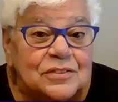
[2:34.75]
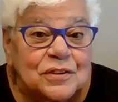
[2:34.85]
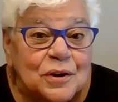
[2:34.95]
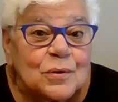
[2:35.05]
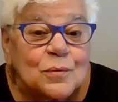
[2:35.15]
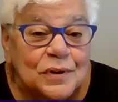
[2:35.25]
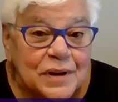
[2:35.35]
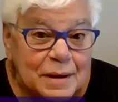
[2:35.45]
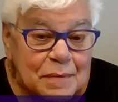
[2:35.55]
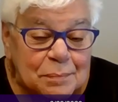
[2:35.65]
And so
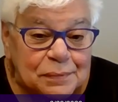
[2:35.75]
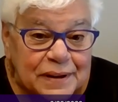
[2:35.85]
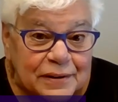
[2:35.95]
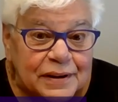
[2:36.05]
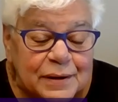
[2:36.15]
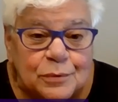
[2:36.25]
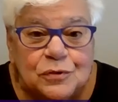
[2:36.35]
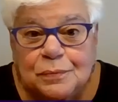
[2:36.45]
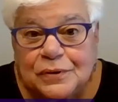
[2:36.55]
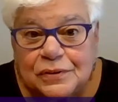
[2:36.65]
when I met Blair, he
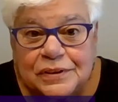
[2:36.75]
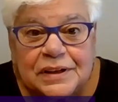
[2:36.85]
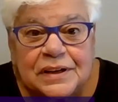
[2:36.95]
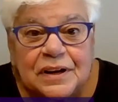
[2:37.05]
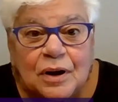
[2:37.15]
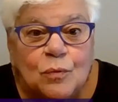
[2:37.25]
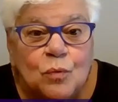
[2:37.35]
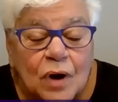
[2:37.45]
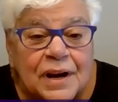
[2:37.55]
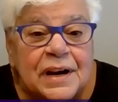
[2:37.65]
was building a
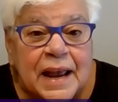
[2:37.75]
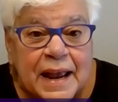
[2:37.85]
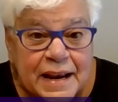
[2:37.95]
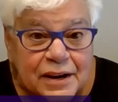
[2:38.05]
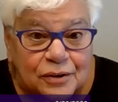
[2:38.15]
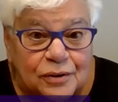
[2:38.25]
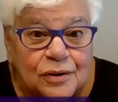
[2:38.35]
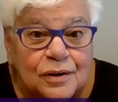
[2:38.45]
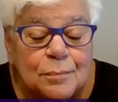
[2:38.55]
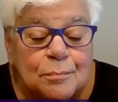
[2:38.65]
one
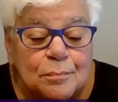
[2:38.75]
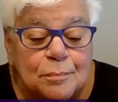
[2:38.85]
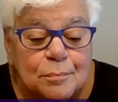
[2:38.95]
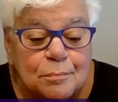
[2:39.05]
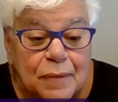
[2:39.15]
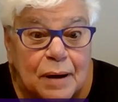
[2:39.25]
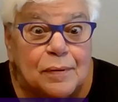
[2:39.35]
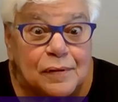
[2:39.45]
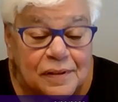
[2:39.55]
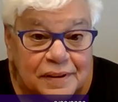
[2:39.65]
acre
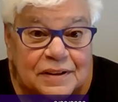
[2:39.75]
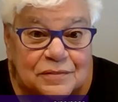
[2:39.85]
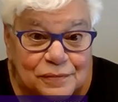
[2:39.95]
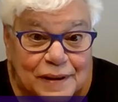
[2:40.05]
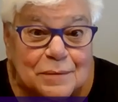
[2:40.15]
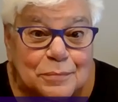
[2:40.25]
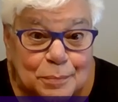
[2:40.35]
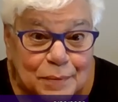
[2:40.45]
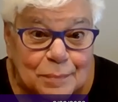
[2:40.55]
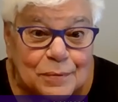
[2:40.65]
bubble,
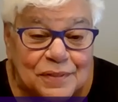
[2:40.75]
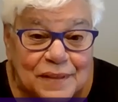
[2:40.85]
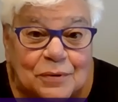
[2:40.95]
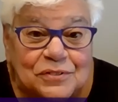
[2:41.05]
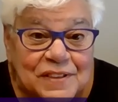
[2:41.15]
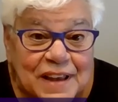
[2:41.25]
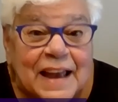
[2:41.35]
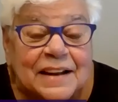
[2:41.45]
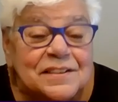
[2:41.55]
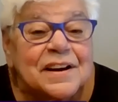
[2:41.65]
inflatable bubble that was
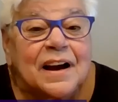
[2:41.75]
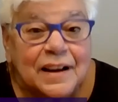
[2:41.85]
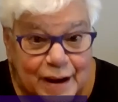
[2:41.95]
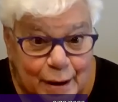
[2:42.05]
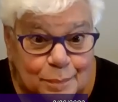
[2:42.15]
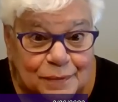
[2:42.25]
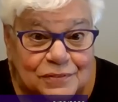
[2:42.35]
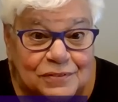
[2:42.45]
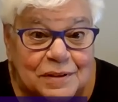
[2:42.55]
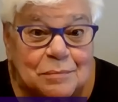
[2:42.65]
the Antioch
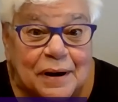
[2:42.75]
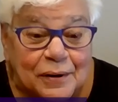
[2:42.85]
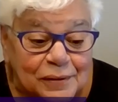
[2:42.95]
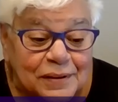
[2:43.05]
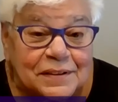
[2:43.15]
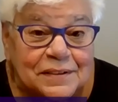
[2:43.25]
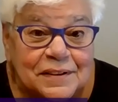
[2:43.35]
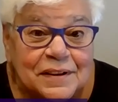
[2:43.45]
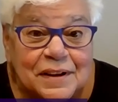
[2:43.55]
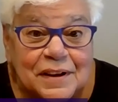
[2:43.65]
campus in Maryland.
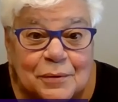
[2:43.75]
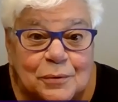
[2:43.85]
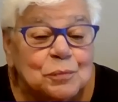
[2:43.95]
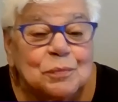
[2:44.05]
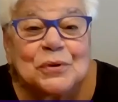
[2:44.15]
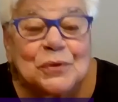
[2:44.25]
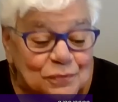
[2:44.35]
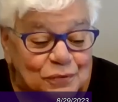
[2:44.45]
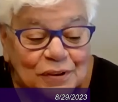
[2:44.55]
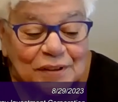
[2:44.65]
It was
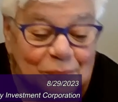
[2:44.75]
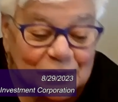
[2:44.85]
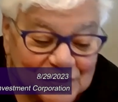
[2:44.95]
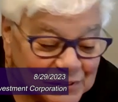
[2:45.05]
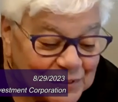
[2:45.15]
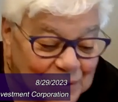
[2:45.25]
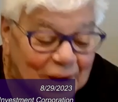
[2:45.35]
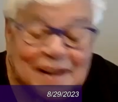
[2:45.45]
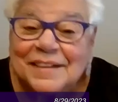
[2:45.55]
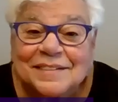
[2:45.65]
beautiful and it was just
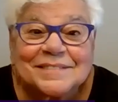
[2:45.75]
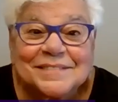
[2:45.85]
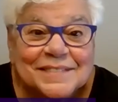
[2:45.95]
great.